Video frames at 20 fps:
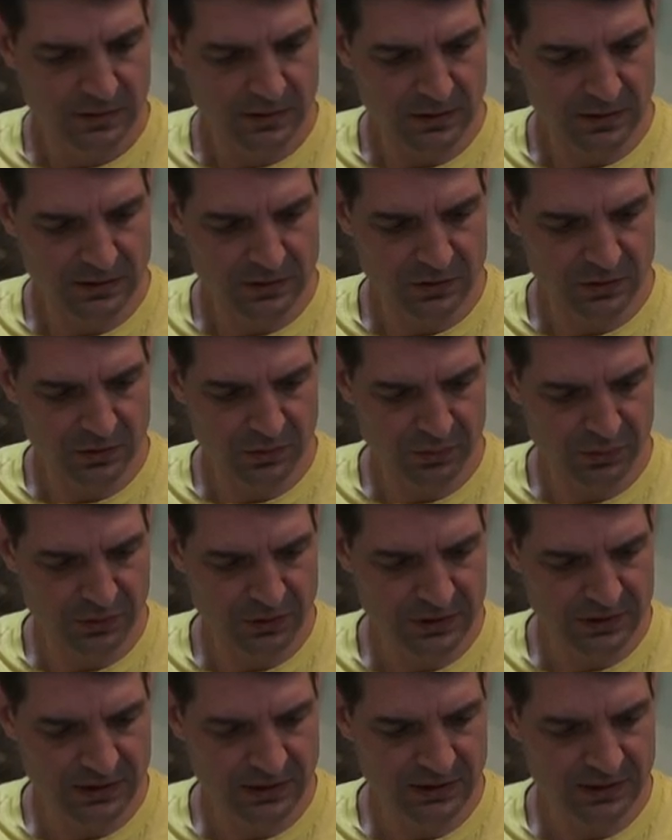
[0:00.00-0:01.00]
I do
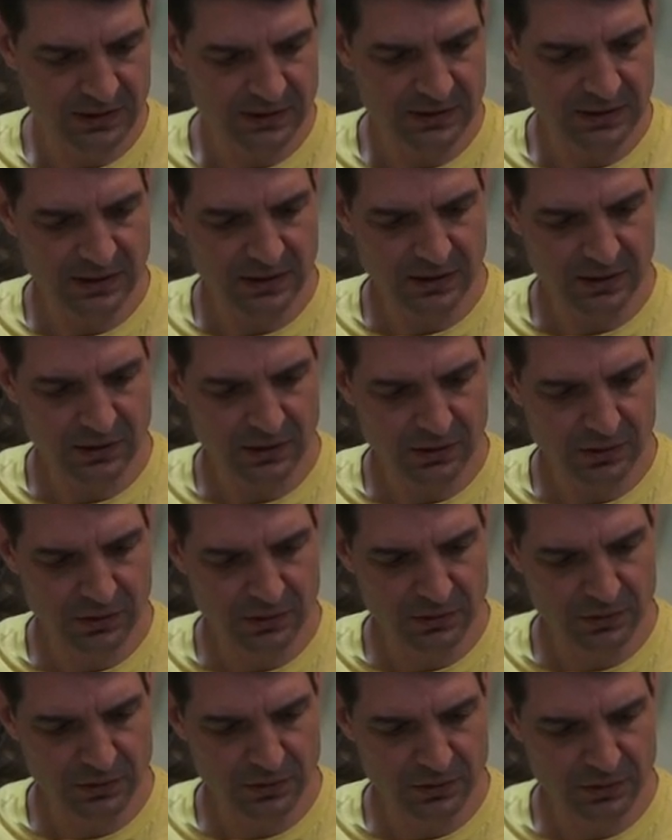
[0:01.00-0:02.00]
appreciate that they
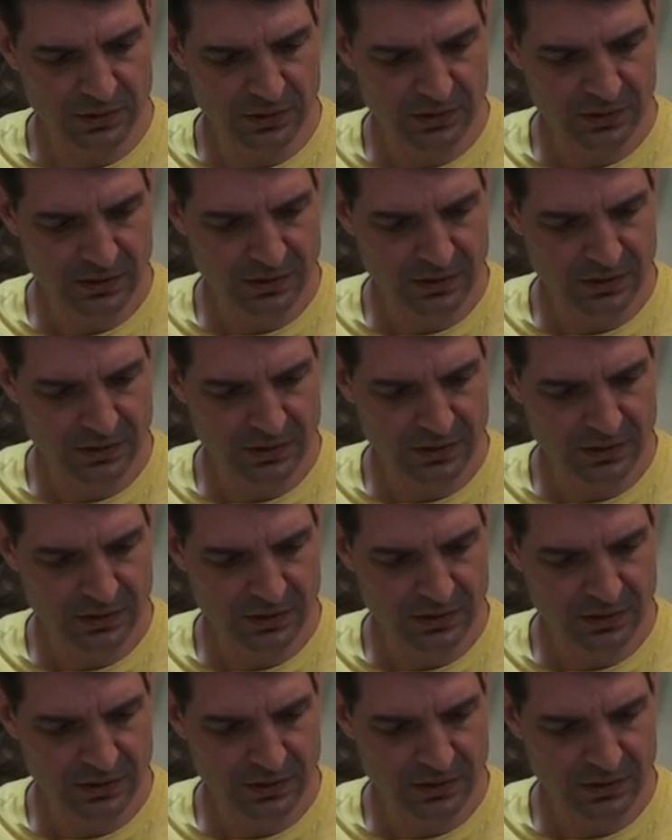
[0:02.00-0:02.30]
include